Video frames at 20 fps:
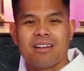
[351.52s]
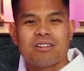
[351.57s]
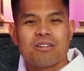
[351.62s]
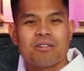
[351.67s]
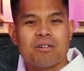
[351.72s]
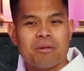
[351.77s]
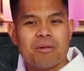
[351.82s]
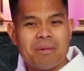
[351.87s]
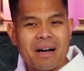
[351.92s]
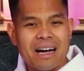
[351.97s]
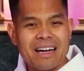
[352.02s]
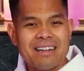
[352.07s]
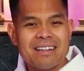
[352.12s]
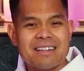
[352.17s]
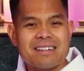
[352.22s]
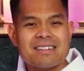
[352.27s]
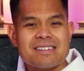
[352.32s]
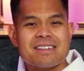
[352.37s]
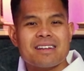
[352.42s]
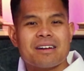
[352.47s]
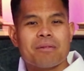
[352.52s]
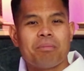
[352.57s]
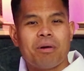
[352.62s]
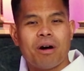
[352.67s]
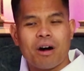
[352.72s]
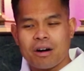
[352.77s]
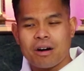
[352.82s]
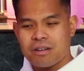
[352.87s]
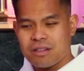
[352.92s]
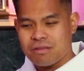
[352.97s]
to remind us that a
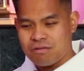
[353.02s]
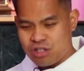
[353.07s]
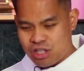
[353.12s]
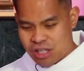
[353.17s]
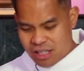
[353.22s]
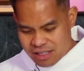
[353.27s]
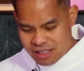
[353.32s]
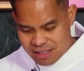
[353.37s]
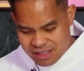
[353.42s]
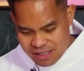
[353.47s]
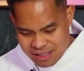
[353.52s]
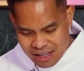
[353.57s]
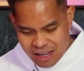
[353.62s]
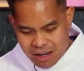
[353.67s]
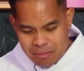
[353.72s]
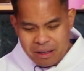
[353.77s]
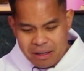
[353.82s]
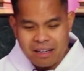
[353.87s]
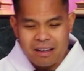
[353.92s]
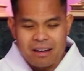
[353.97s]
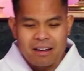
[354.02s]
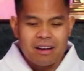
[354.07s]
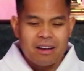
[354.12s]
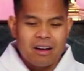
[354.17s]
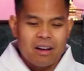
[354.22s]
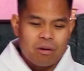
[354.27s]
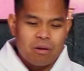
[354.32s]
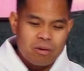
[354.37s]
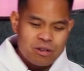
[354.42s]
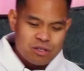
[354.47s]
part of Jesus' coming
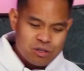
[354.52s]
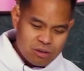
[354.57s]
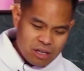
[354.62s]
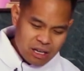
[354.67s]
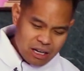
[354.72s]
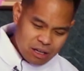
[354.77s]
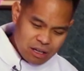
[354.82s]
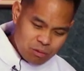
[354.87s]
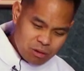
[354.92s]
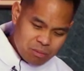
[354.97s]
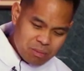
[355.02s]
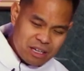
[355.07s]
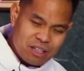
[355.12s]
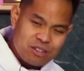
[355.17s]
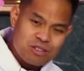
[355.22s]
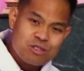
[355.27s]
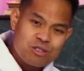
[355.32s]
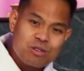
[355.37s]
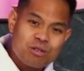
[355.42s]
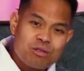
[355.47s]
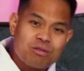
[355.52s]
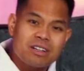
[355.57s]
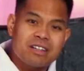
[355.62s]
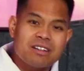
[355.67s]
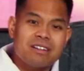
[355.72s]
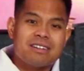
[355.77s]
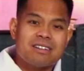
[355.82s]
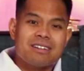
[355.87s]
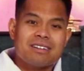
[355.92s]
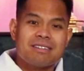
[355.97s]
was so that he would be a
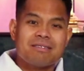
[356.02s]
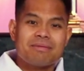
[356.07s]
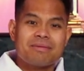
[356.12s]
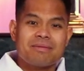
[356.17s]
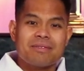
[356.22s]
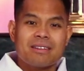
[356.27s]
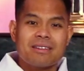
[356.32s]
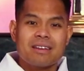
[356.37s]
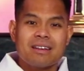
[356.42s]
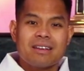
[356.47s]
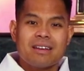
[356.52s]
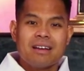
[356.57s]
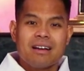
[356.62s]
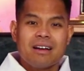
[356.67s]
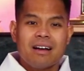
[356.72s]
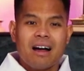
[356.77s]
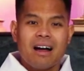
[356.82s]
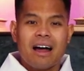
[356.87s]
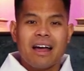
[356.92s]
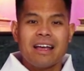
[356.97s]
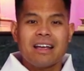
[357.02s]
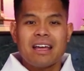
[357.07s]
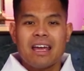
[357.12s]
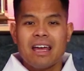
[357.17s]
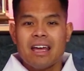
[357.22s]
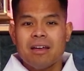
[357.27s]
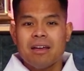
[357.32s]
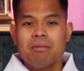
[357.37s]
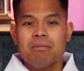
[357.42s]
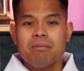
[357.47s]
servant. I
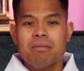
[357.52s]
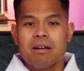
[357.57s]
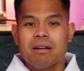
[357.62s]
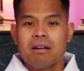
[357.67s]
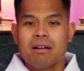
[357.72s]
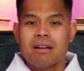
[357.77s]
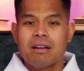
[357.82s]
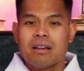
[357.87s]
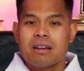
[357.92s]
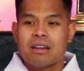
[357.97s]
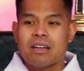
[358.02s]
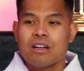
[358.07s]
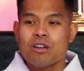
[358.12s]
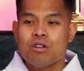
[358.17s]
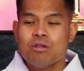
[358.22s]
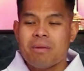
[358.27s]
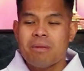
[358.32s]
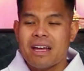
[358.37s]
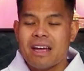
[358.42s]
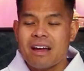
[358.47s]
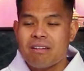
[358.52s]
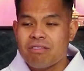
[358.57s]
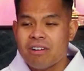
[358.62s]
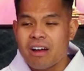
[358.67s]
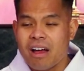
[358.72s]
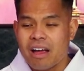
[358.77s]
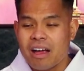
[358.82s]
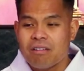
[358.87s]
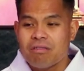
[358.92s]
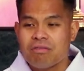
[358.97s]
came that you may have
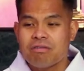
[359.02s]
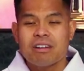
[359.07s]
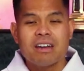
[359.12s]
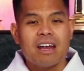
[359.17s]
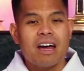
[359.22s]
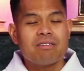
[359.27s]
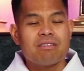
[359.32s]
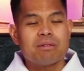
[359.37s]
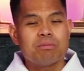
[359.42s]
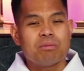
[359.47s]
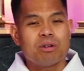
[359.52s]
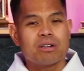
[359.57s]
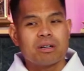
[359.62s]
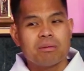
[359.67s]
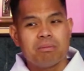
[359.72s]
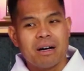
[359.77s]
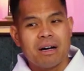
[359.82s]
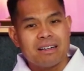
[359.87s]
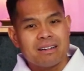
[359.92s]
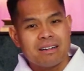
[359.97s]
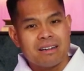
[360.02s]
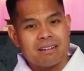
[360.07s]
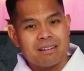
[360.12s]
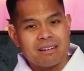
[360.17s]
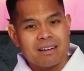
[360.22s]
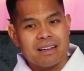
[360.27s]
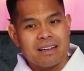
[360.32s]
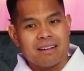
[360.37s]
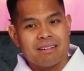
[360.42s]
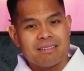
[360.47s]
life and have it more
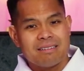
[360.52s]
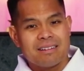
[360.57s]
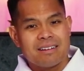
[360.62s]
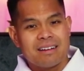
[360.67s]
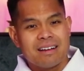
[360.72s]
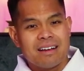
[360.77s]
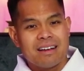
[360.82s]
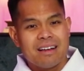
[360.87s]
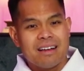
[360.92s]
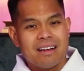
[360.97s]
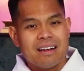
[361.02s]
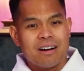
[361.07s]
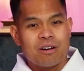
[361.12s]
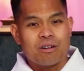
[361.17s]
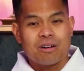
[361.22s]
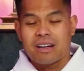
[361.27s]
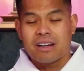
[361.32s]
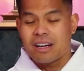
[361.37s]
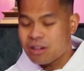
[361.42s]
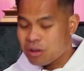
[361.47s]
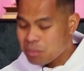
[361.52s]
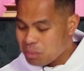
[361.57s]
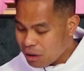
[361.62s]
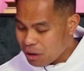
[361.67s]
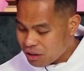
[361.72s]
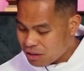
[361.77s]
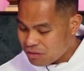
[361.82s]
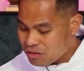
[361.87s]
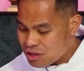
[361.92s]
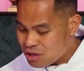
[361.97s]
abundantly. Or another
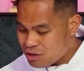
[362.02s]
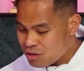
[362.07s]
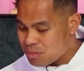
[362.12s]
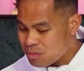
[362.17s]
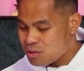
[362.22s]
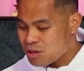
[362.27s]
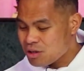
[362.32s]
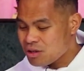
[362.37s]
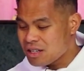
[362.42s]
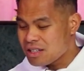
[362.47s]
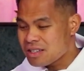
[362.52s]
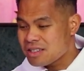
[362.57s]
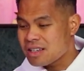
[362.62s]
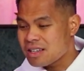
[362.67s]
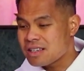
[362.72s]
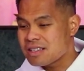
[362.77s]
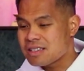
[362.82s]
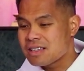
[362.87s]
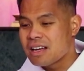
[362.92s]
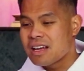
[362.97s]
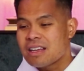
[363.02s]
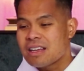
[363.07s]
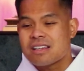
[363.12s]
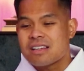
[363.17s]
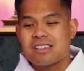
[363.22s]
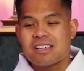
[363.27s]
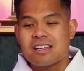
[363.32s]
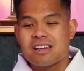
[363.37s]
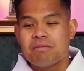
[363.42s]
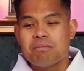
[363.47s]
part of the scripture, he says, The
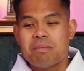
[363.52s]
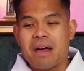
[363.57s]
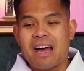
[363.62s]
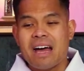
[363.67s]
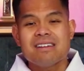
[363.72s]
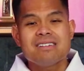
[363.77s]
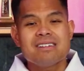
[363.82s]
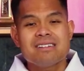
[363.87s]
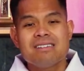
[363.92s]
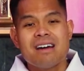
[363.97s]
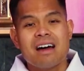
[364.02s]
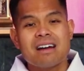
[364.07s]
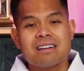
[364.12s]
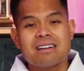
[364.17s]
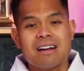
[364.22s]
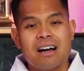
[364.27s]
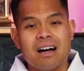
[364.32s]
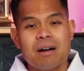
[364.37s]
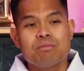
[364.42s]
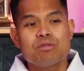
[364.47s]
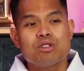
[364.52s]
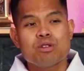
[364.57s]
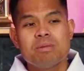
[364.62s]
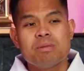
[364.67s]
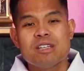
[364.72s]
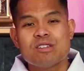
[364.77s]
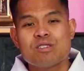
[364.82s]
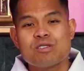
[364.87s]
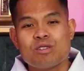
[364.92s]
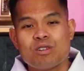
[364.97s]
Son of Man did not come to
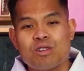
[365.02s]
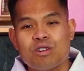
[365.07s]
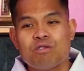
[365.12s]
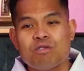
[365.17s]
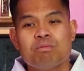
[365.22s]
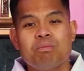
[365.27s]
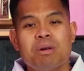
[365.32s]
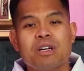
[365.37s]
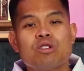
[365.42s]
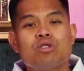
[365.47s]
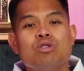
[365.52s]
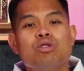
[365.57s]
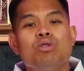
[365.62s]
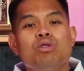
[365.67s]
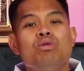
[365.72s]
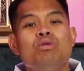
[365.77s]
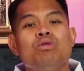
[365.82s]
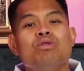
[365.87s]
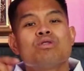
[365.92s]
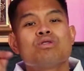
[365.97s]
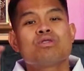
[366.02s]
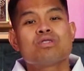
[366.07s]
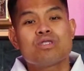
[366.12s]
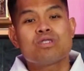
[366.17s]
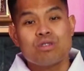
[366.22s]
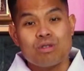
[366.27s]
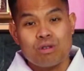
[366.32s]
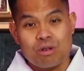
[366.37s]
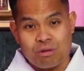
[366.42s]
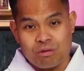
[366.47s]
be served, but to
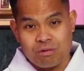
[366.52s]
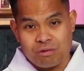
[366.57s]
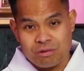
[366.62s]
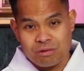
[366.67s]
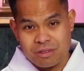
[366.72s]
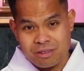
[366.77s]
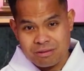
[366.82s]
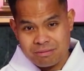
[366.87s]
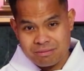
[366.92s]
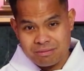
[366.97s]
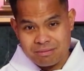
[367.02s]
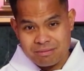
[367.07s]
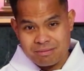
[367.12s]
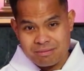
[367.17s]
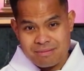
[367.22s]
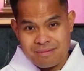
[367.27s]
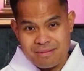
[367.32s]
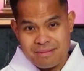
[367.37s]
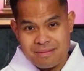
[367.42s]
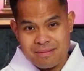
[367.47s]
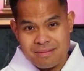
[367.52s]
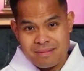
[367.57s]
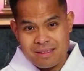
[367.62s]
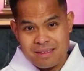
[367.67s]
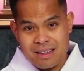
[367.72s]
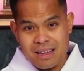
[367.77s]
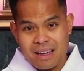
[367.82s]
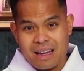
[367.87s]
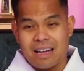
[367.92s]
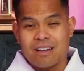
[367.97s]
serve,
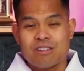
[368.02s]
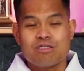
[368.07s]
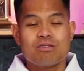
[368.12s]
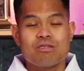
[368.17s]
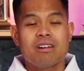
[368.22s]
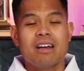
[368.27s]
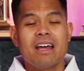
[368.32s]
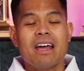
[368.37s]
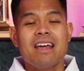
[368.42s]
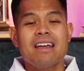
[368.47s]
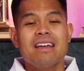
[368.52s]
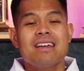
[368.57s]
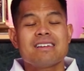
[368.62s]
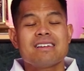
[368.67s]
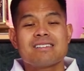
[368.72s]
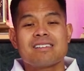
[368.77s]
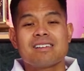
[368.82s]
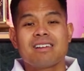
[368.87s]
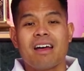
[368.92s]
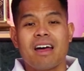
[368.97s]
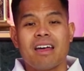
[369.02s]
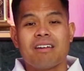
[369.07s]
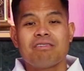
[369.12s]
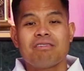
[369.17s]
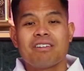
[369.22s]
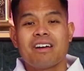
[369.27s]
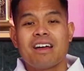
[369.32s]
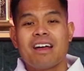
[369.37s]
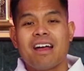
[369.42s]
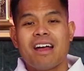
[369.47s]
and to lay his
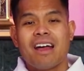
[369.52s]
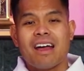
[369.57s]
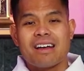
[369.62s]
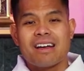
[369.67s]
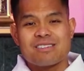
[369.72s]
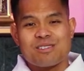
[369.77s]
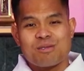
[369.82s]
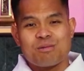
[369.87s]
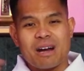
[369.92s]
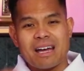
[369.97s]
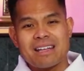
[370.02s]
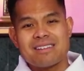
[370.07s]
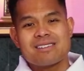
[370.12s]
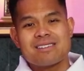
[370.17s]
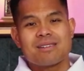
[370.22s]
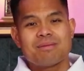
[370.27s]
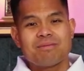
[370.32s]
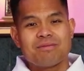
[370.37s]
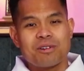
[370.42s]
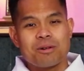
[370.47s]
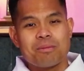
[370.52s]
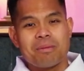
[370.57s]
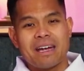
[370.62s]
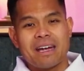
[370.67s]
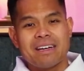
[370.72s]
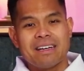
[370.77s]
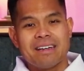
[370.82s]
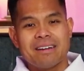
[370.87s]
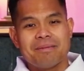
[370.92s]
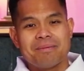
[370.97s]
life as a ransom for
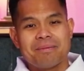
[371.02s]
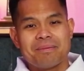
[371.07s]
many.